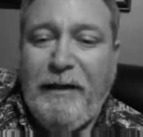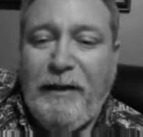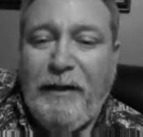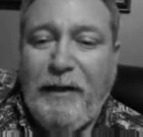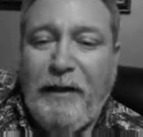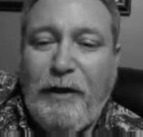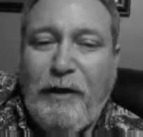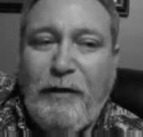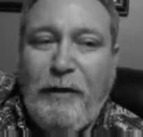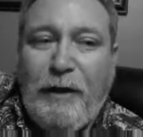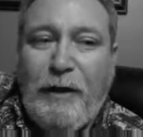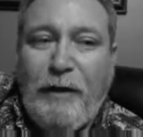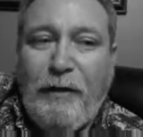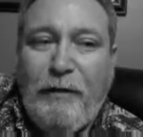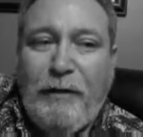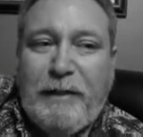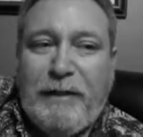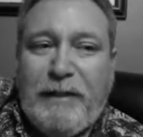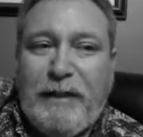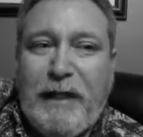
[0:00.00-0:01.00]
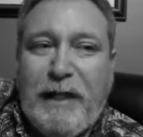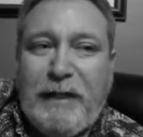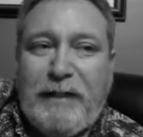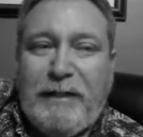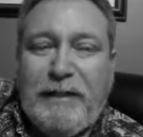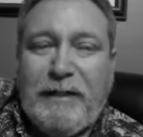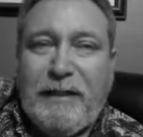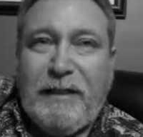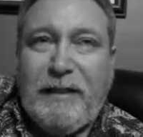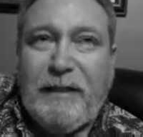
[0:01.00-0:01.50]
I know it's not
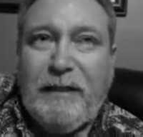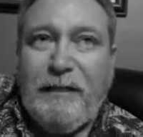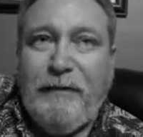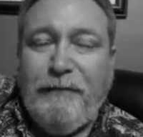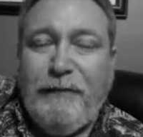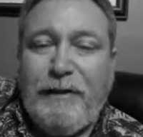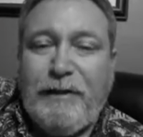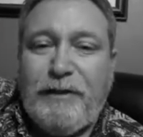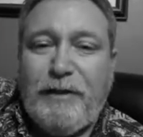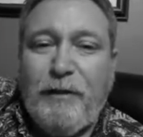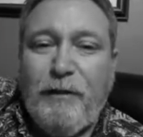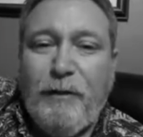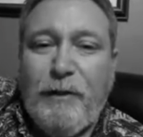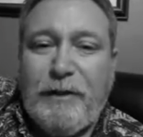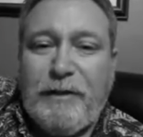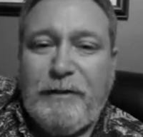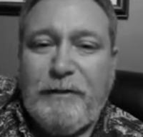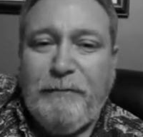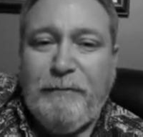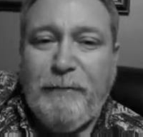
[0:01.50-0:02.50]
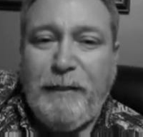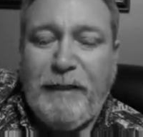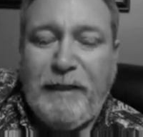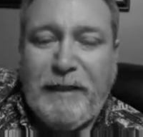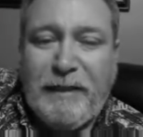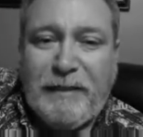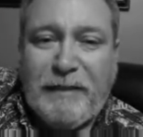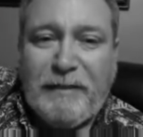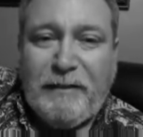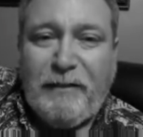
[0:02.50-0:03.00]
conventional wisdom, but it
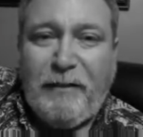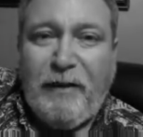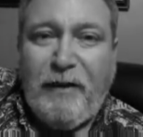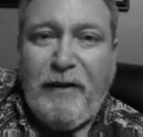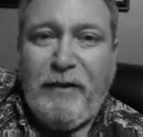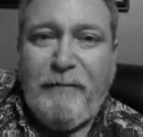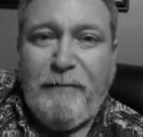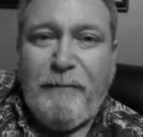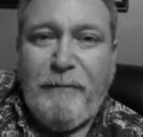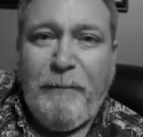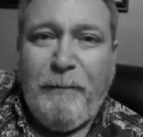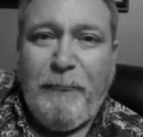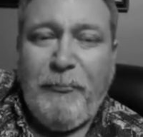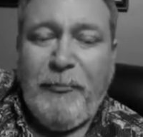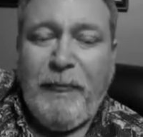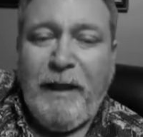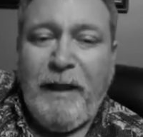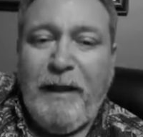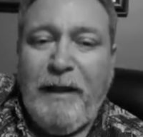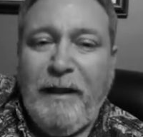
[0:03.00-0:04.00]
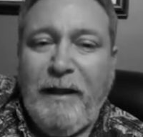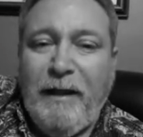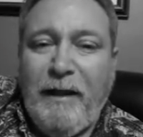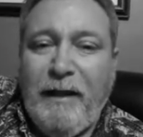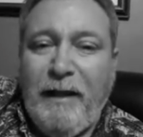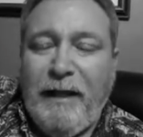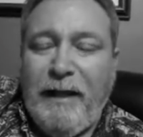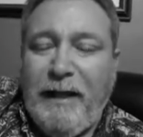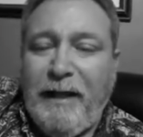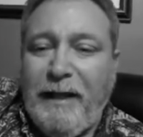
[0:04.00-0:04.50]
is the law.
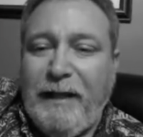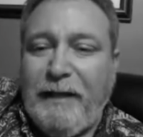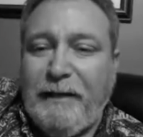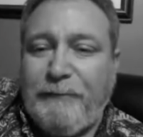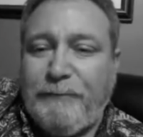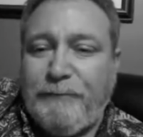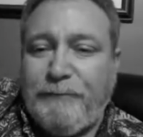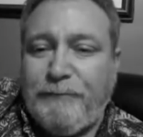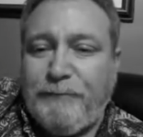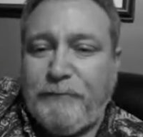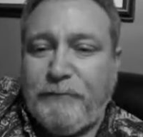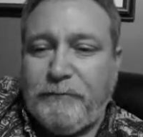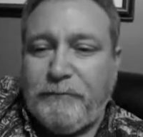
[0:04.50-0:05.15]
And